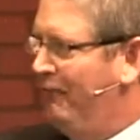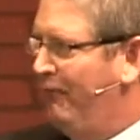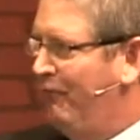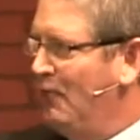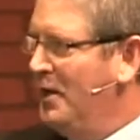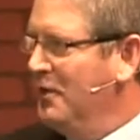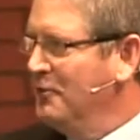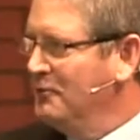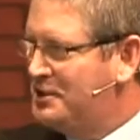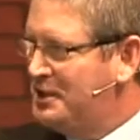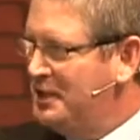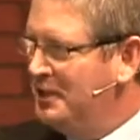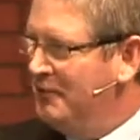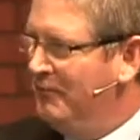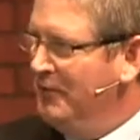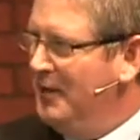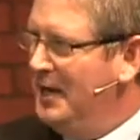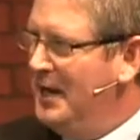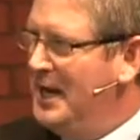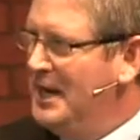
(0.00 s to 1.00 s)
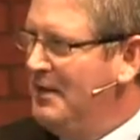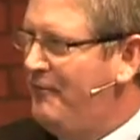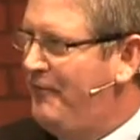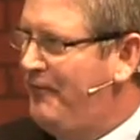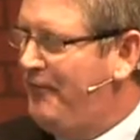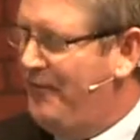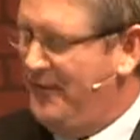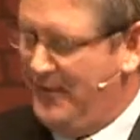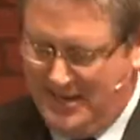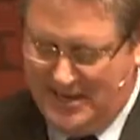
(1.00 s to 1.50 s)
the frailty of
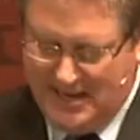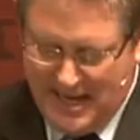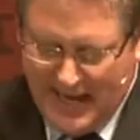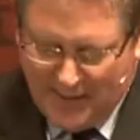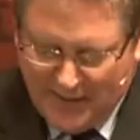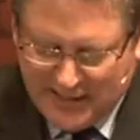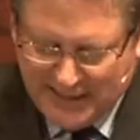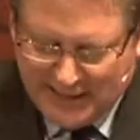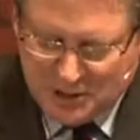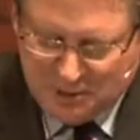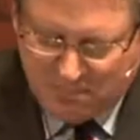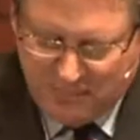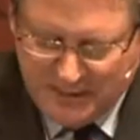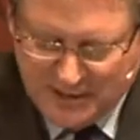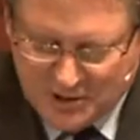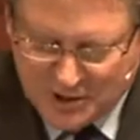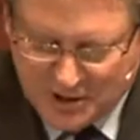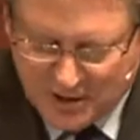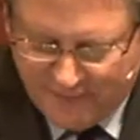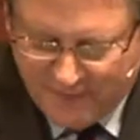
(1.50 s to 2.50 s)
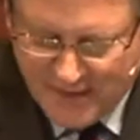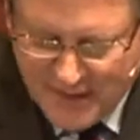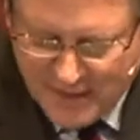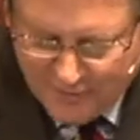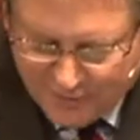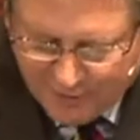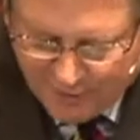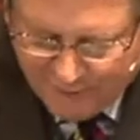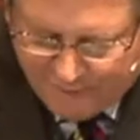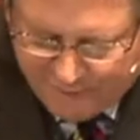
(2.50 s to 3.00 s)
life. And then he speaks of
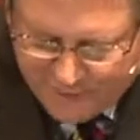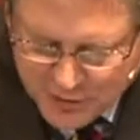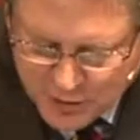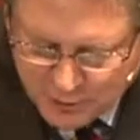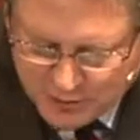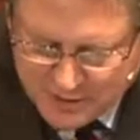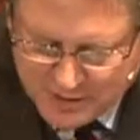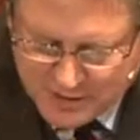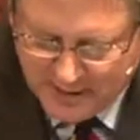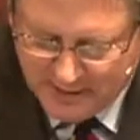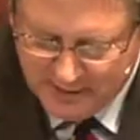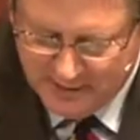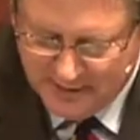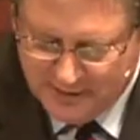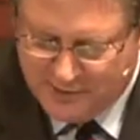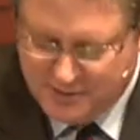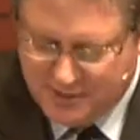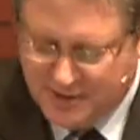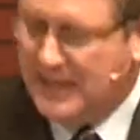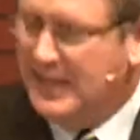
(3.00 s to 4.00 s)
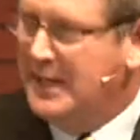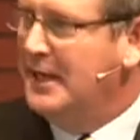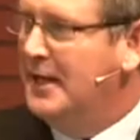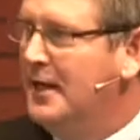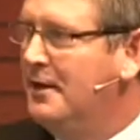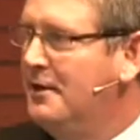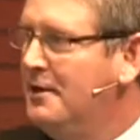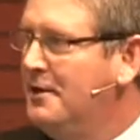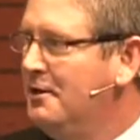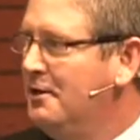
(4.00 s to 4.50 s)
the
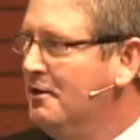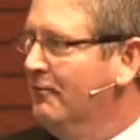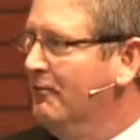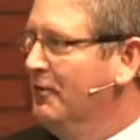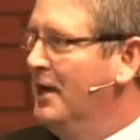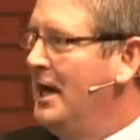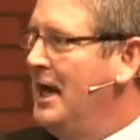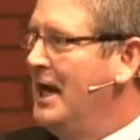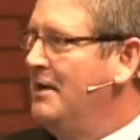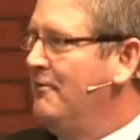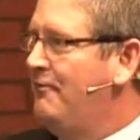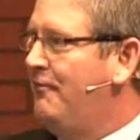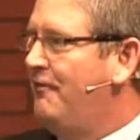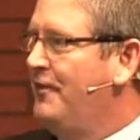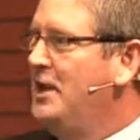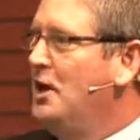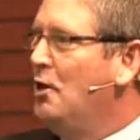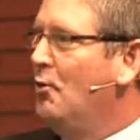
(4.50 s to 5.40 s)
futility of life.